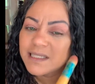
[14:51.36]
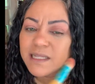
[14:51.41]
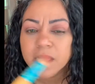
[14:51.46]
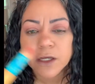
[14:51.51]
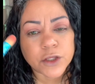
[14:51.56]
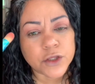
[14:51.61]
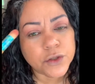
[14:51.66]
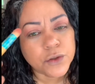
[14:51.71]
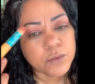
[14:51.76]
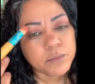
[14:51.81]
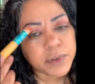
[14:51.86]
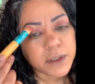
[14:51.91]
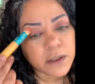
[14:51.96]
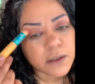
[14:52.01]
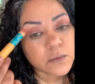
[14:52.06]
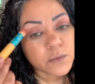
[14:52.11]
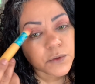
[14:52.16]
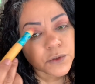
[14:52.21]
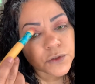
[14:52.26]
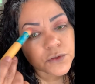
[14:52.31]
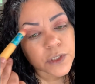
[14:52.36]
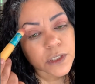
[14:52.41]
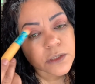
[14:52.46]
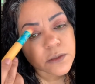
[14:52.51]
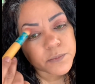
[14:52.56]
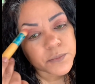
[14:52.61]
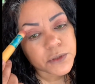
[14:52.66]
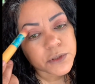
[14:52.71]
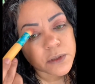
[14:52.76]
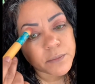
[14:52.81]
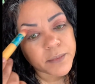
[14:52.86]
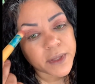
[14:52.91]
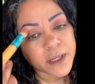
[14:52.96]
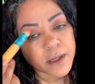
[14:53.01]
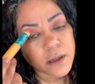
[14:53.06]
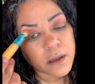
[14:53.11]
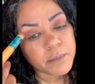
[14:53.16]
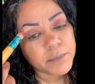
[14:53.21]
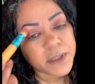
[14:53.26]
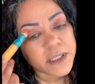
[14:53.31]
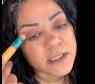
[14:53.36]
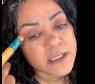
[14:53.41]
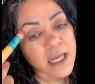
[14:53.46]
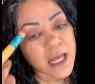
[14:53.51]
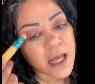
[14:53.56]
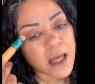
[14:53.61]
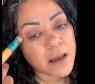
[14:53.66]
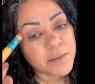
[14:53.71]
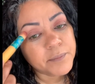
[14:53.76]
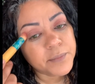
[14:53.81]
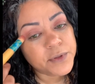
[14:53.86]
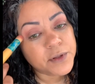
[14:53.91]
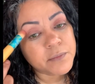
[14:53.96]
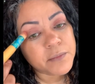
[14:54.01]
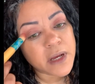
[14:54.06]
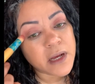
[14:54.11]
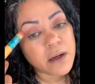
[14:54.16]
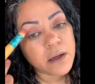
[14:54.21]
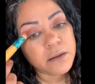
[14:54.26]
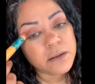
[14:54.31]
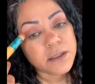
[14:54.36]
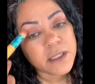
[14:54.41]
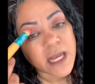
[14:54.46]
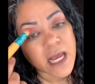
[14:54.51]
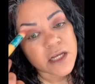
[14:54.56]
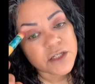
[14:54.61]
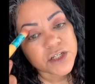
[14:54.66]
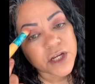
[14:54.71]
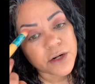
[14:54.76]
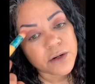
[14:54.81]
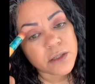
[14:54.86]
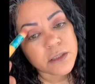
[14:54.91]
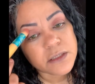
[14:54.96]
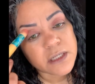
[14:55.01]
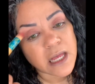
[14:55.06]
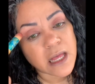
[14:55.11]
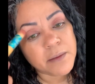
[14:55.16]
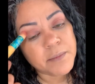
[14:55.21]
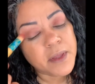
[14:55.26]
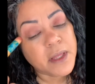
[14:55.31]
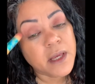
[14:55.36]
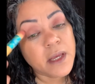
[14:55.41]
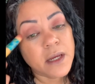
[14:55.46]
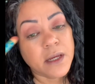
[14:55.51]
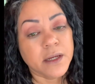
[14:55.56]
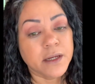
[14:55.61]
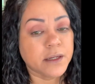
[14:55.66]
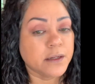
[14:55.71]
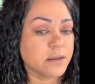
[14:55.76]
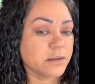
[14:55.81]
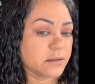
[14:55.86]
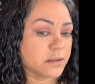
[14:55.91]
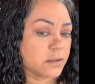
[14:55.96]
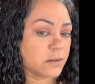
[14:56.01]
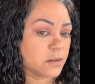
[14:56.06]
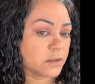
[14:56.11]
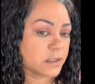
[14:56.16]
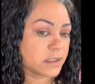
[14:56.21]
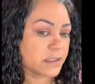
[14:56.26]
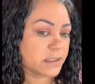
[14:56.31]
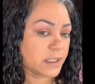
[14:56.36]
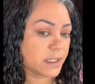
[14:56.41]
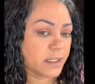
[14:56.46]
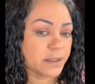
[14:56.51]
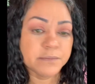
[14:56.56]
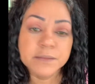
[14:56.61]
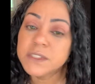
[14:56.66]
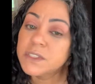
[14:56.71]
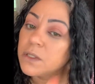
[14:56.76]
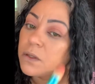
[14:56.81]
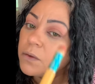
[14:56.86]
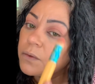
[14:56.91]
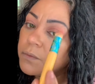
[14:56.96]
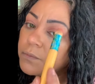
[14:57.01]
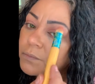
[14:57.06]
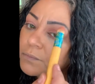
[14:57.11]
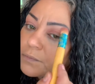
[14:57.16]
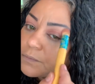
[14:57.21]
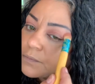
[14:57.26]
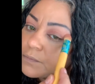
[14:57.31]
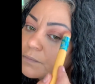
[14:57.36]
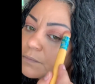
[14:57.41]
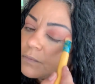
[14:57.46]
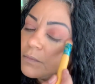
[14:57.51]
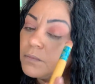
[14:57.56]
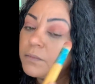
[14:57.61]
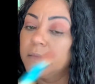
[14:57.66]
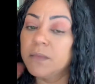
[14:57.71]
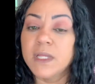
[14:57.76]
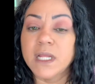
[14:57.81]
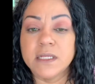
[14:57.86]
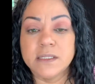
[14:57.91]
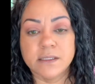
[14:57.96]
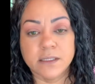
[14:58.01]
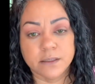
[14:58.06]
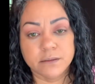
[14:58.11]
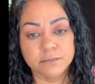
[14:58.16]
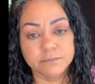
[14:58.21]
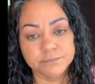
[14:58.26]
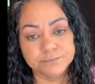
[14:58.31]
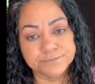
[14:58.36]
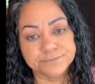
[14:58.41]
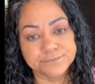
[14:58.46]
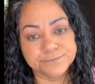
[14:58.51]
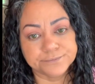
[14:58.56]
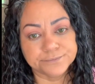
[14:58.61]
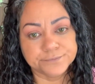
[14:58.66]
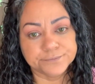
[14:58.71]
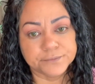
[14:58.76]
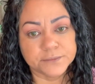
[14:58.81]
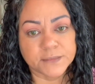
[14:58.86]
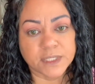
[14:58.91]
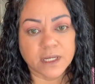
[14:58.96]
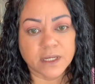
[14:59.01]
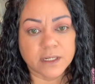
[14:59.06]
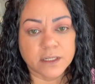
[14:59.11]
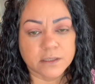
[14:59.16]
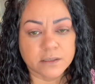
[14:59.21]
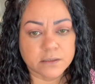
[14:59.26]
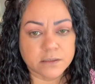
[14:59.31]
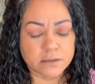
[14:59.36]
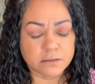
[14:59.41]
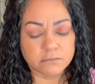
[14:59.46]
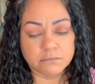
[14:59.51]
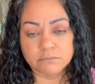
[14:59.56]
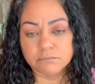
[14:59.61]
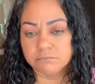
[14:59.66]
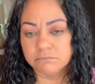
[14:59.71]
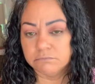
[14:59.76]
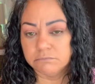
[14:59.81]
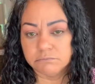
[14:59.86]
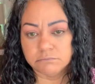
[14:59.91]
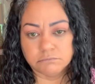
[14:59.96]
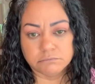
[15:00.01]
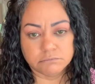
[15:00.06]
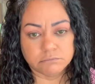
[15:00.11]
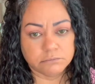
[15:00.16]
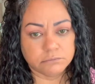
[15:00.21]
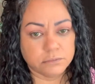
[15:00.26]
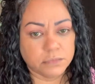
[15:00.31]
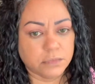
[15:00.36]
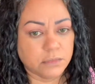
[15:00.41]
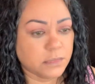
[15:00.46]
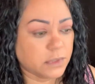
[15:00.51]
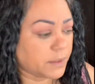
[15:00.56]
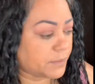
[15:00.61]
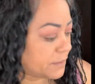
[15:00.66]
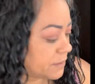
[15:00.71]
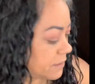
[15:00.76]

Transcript: cute, because when you try to put the makeup on top, the eyeshadow on top, it doesn't look the same. So that's it. that was